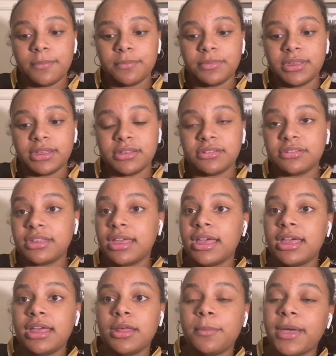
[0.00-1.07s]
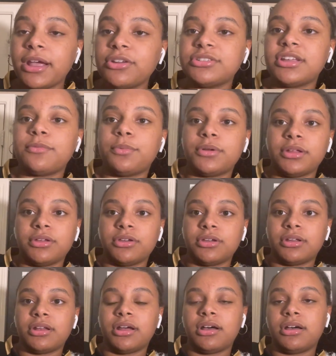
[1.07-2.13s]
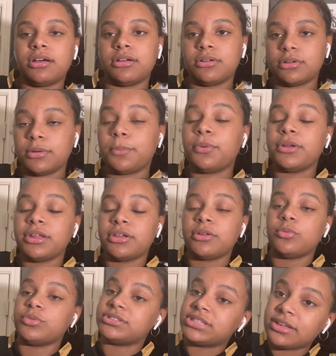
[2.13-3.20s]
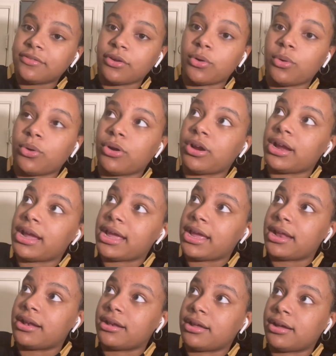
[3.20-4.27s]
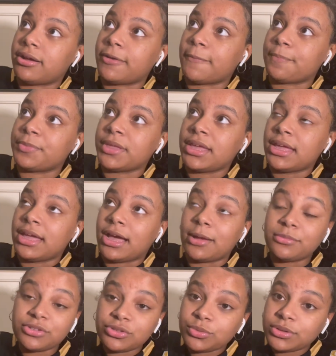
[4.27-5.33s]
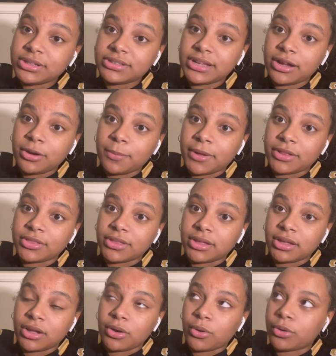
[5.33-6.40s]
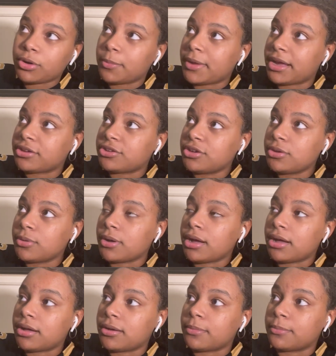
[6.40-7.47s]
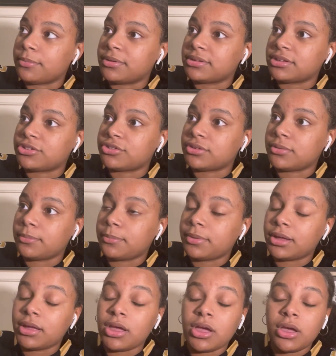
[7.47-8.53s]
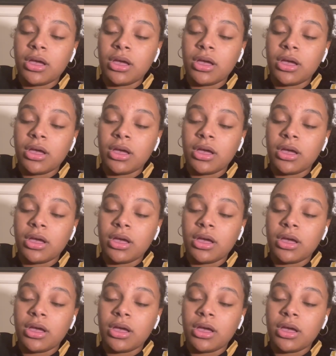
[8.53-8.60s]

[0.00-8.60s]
because Packers have a pretty good receiving core, and I'm just really scared about the cornerback 2 position, but